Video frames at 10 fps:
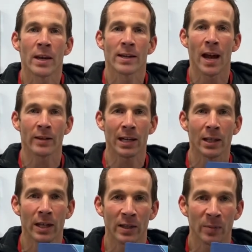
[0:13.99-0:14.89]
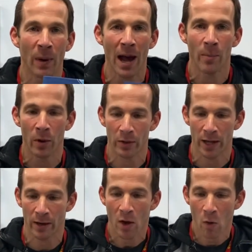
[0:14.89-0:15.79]
Now, you take a look at this Bible and you're
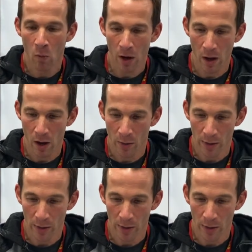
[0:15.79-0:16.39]
like, whoa,